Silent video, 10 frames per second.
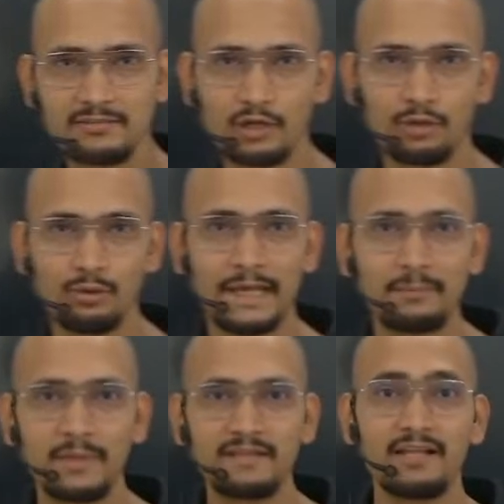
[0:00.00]
no, n
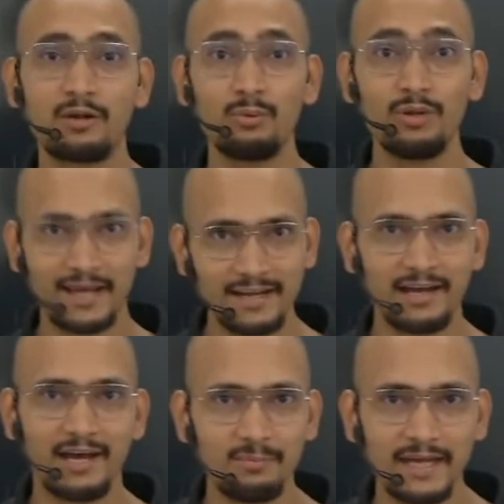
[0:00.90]
plus L rule. Arey haan
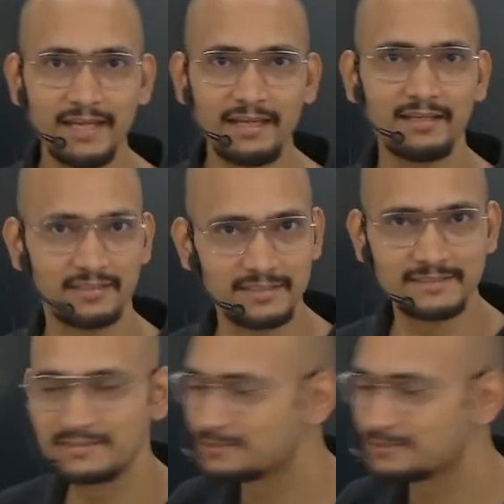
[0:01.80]
bhai, yes.